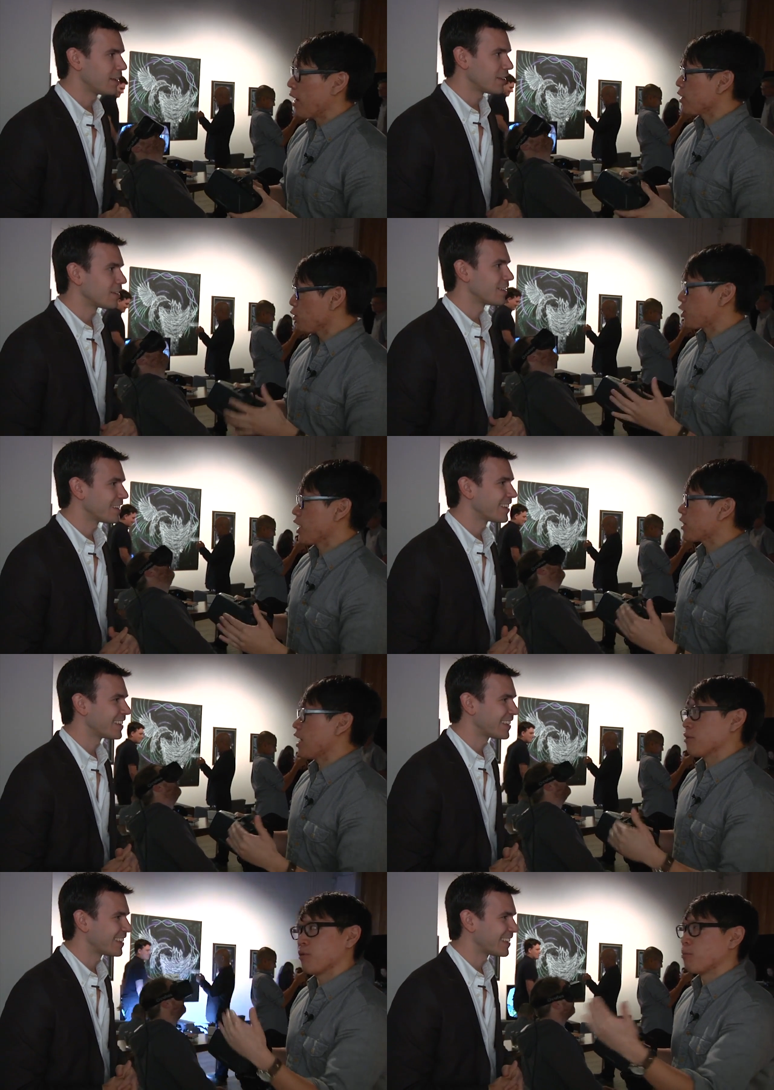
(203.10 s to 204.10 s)
Speaker 1: And you think
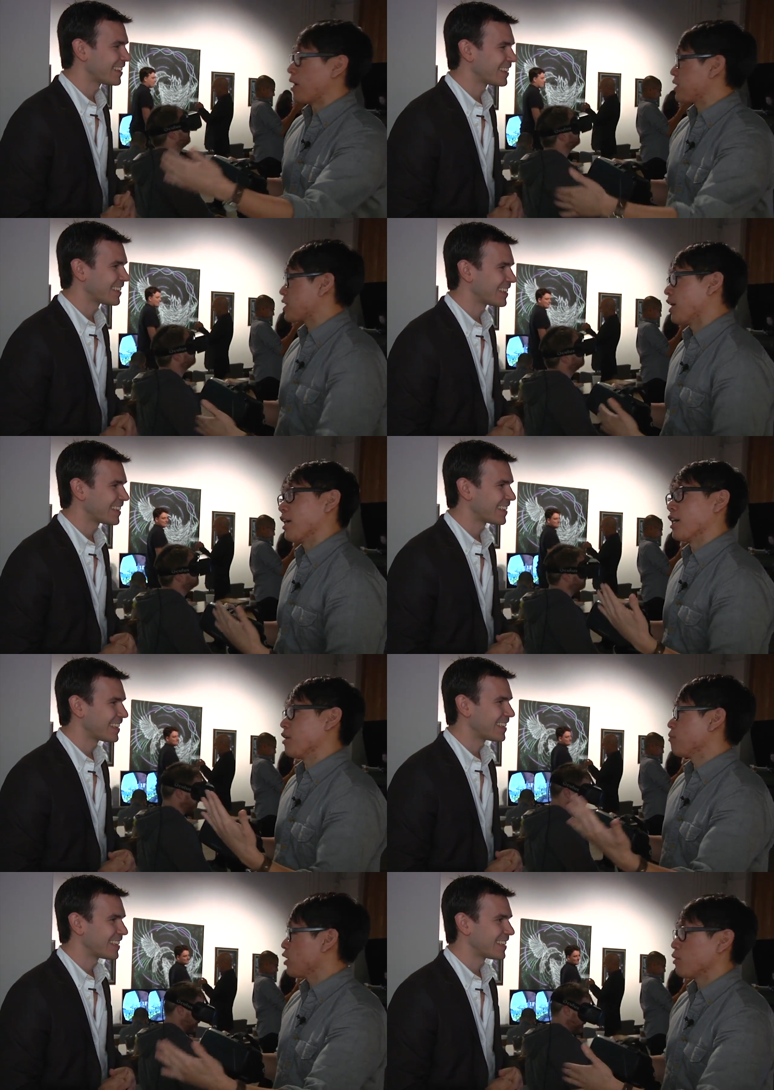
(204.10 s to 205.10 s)
that you know, by the
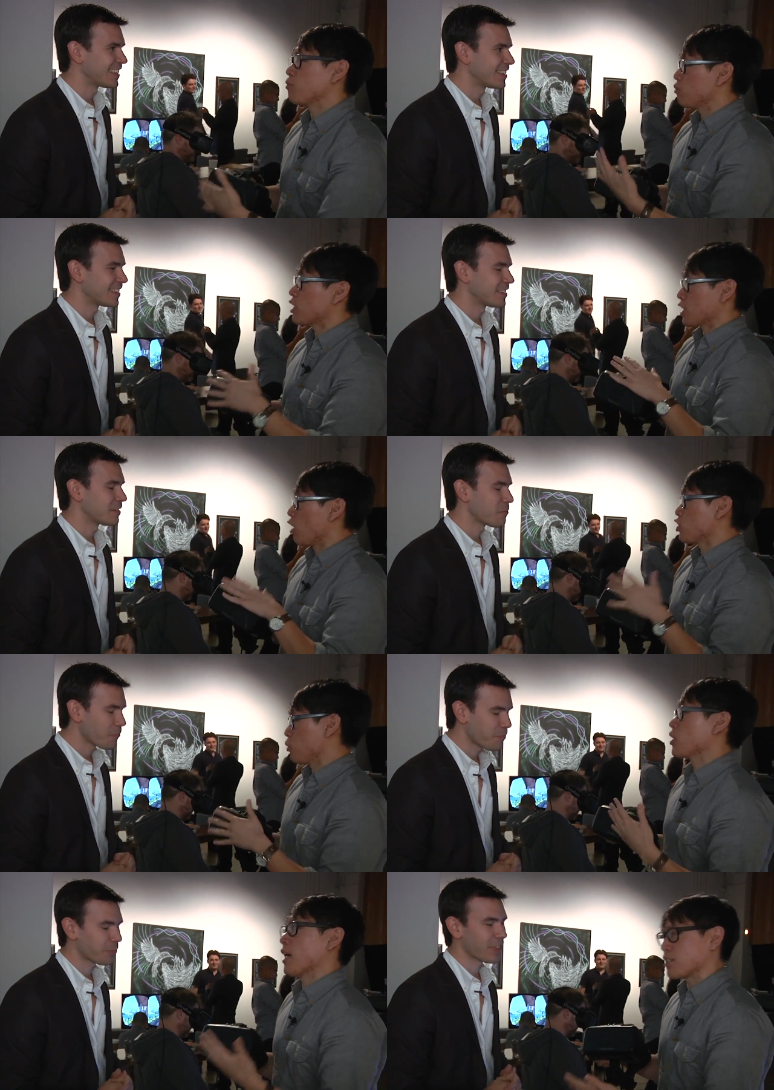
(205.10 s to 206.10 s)
time you know
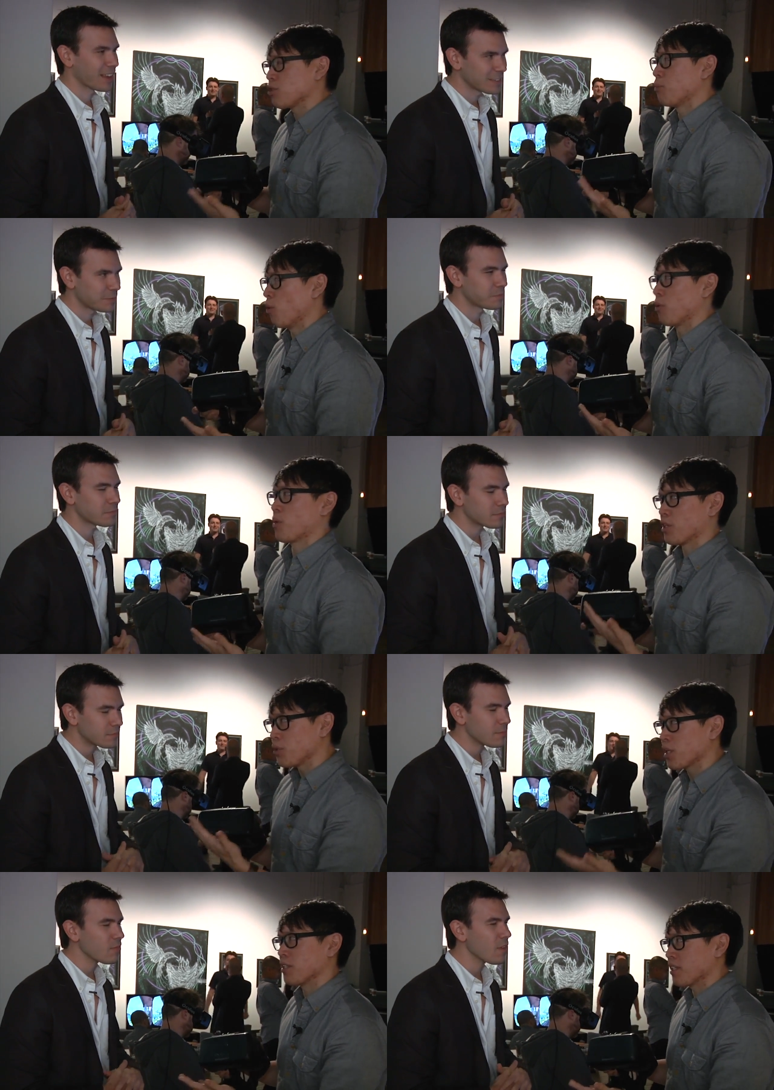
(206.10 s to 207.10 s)
technology will get to a point where
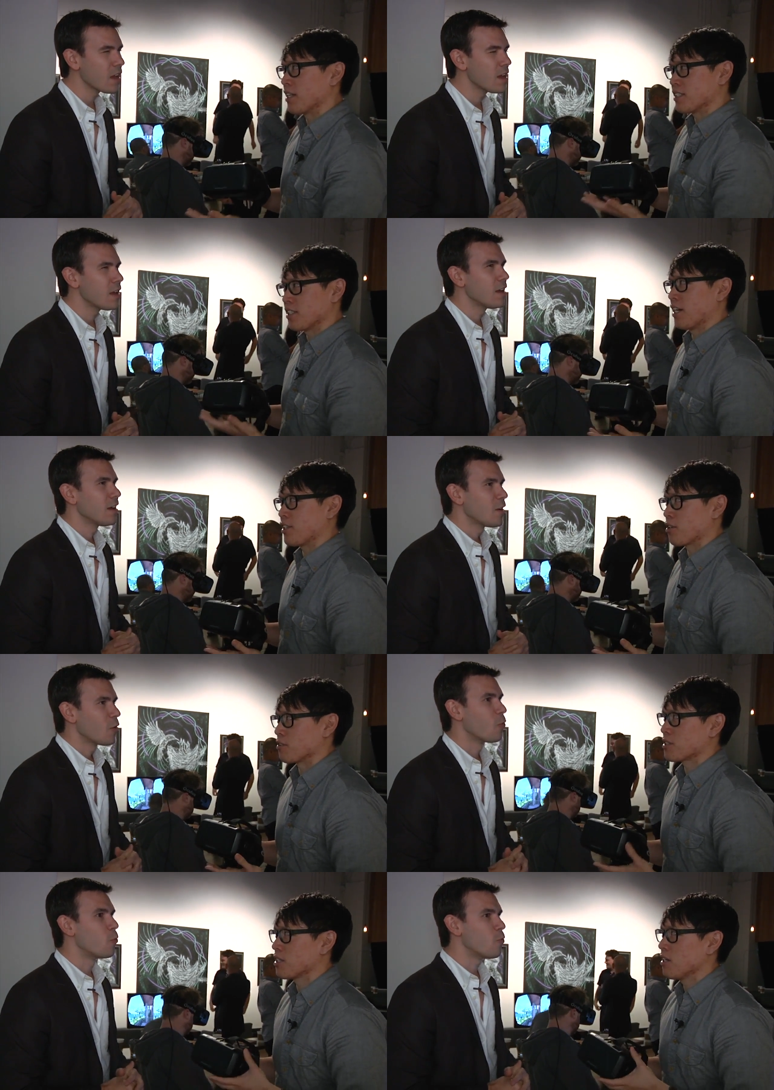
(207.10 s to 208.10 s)
you can get to 90
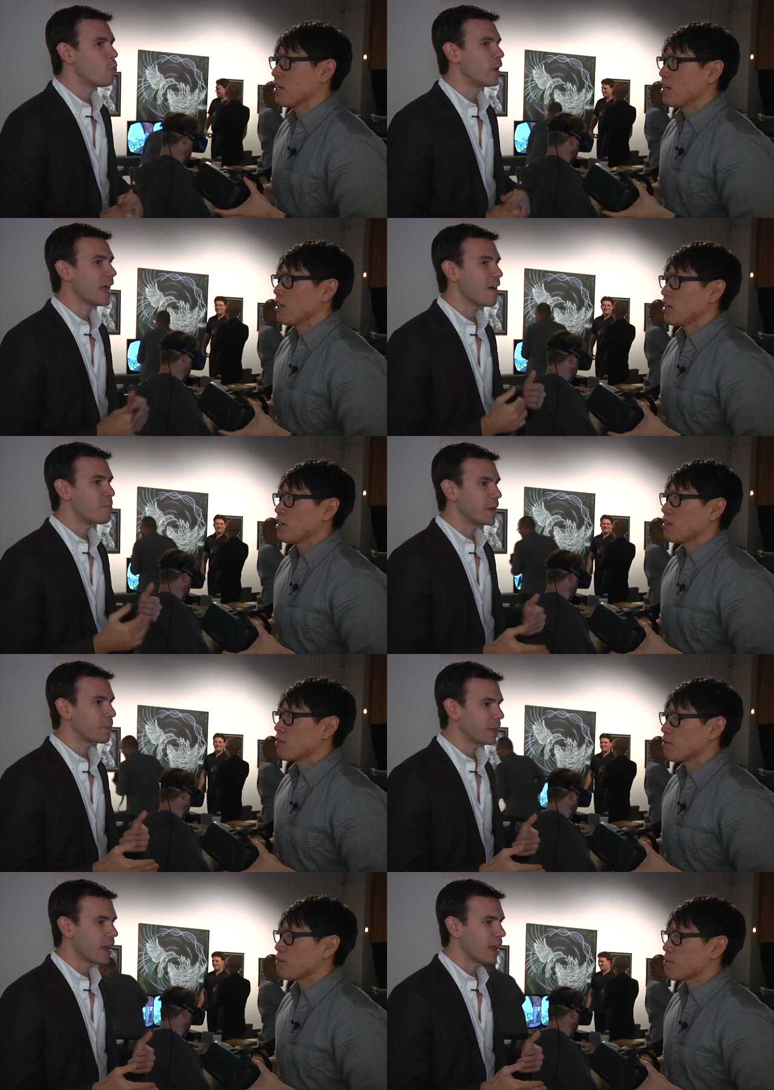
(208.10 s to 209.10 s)
hertz? We have
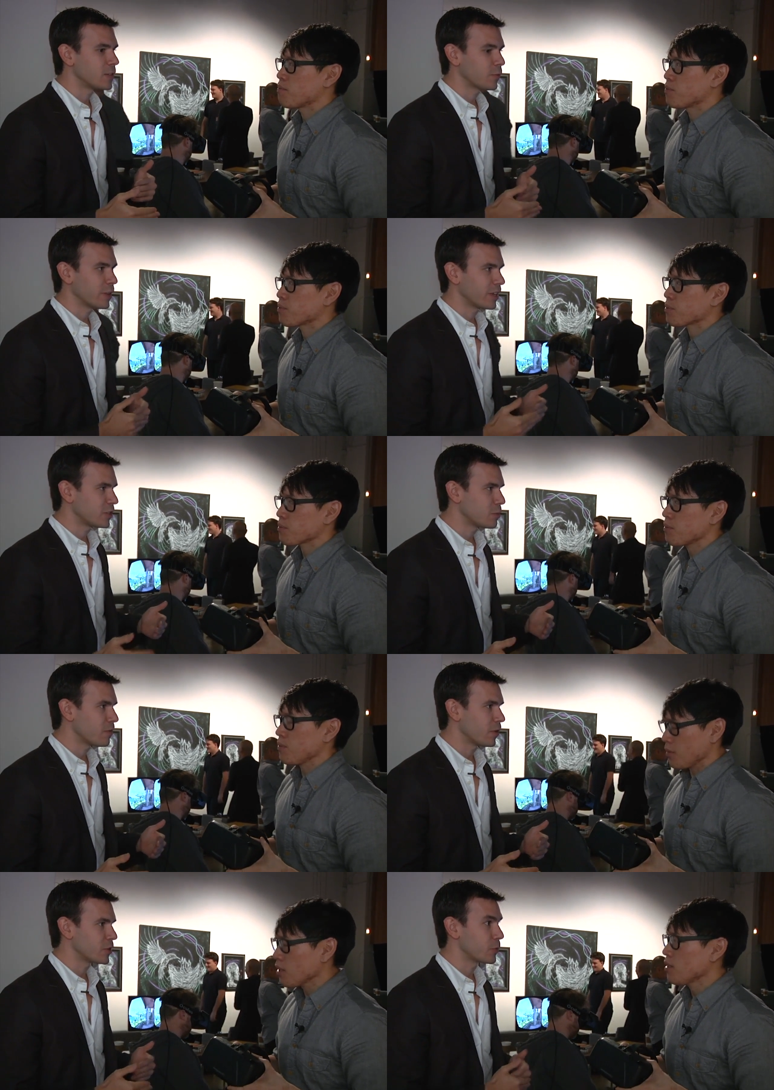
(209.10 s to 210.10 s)
big
Speaker 2: plans for the
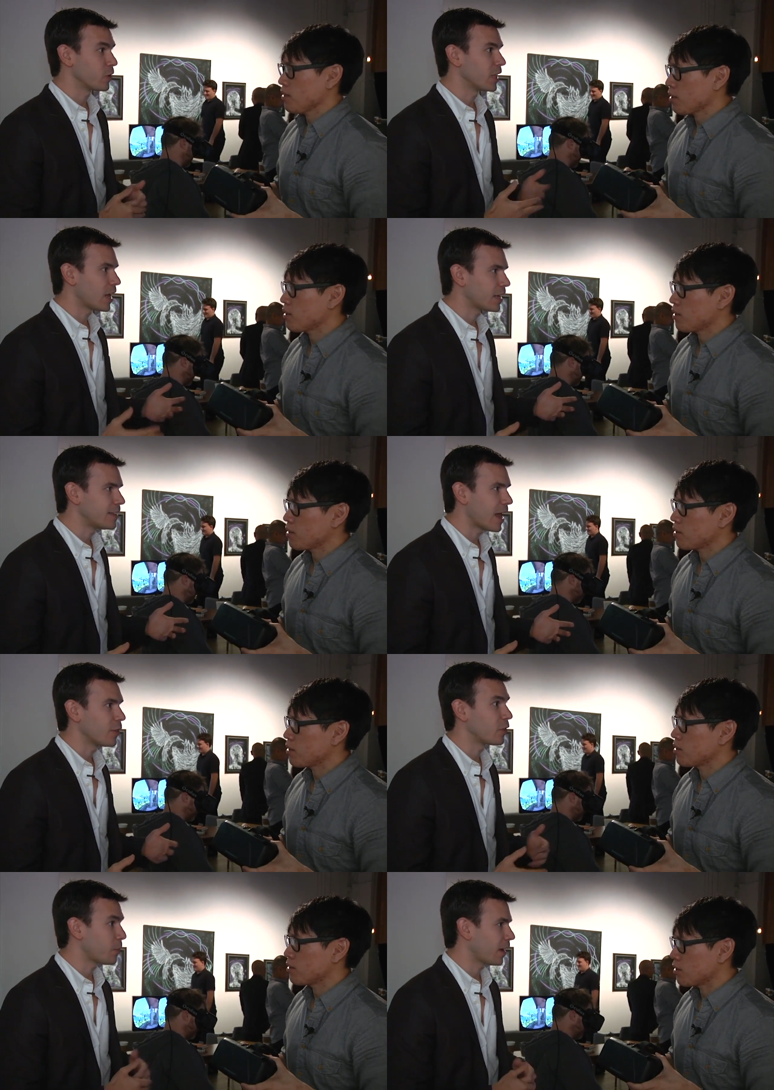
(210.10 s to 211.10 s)
consumer version. We're locking
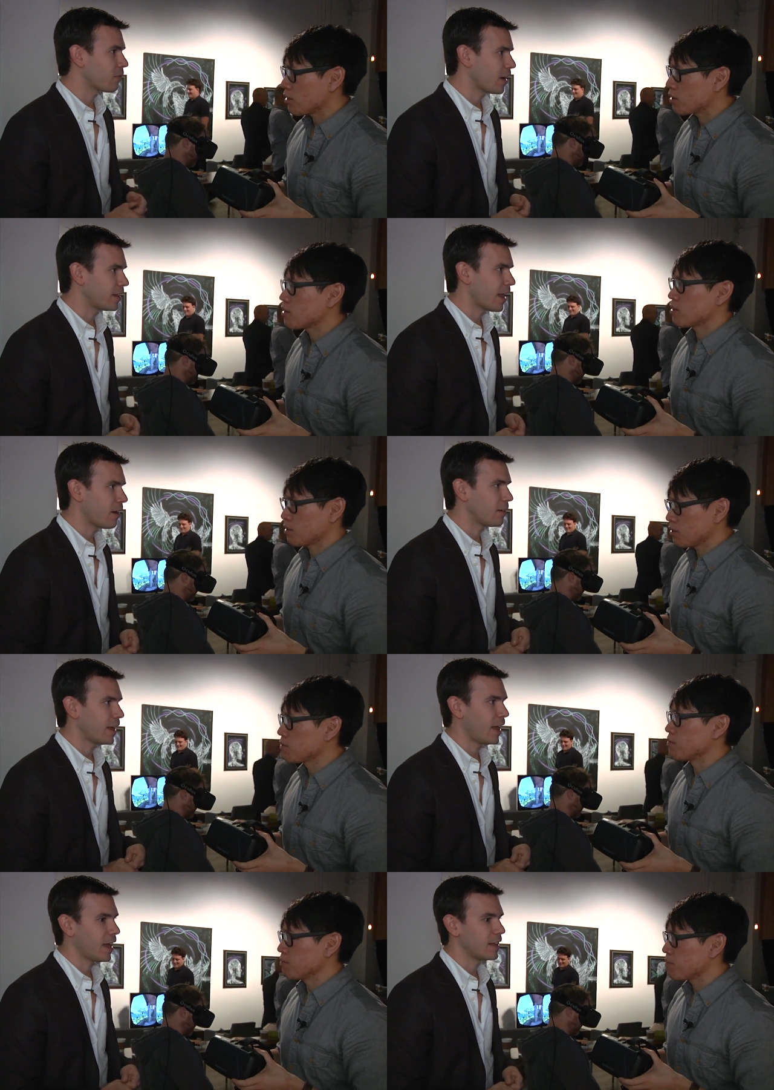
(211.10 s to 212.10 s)
down the spec right now,
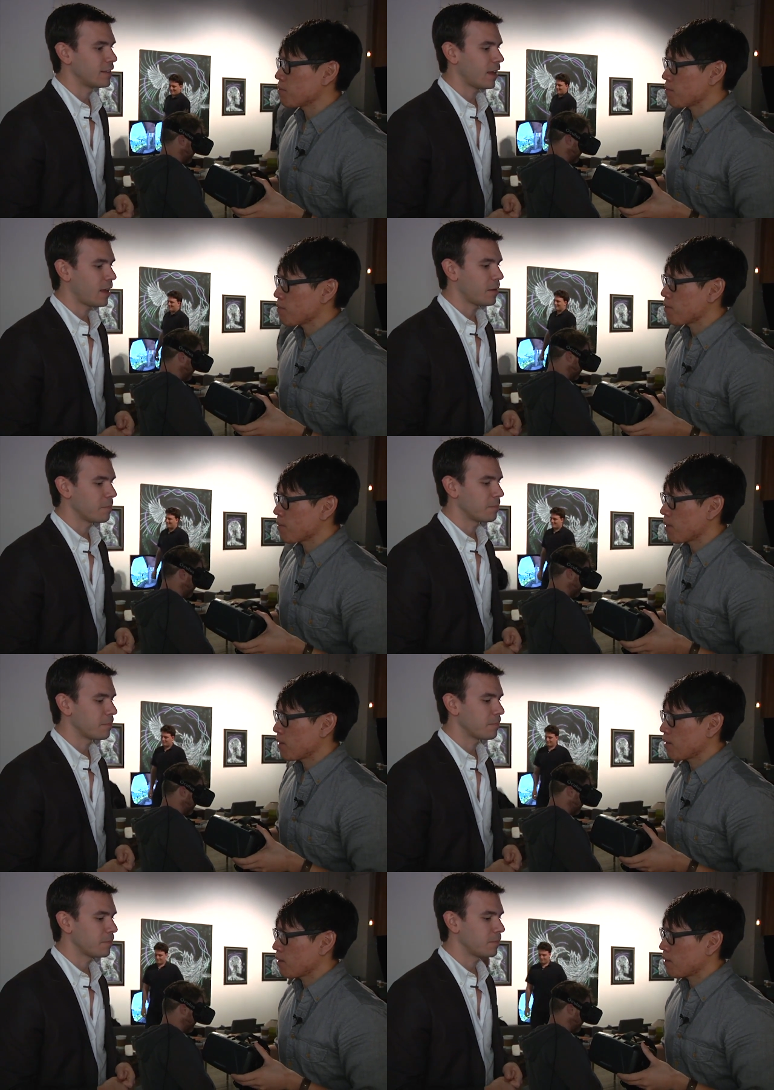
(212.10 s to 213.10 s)
mm-hmm. and. Um,
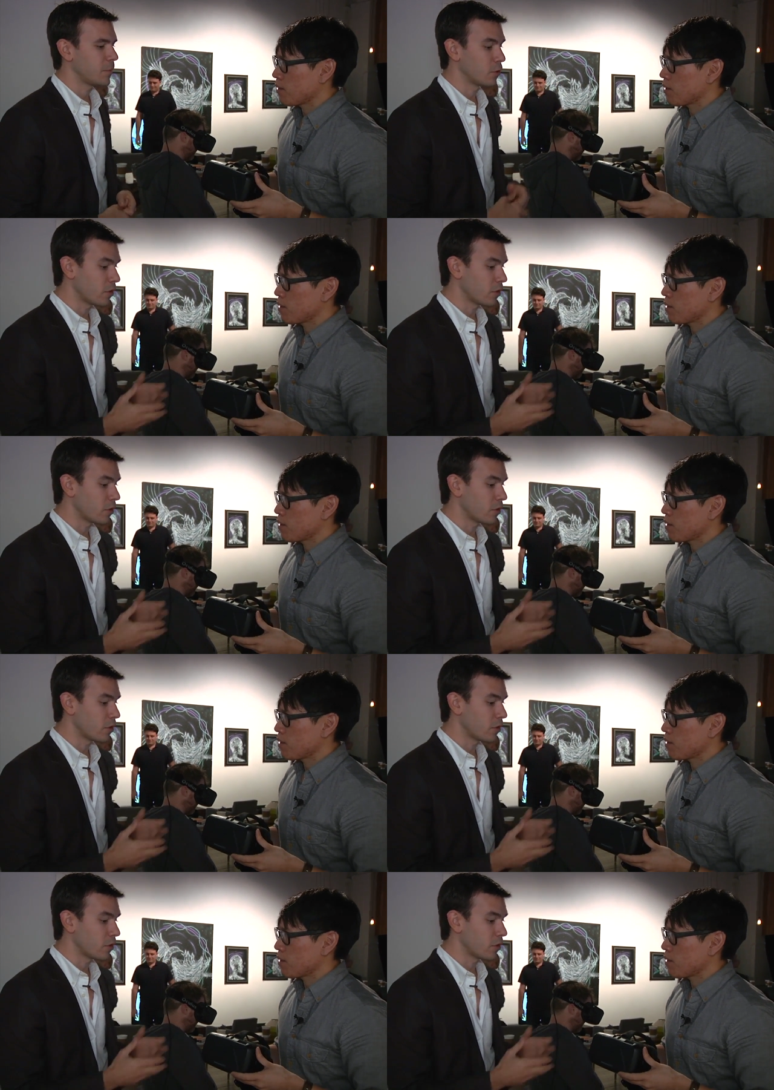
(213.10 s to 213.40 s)
you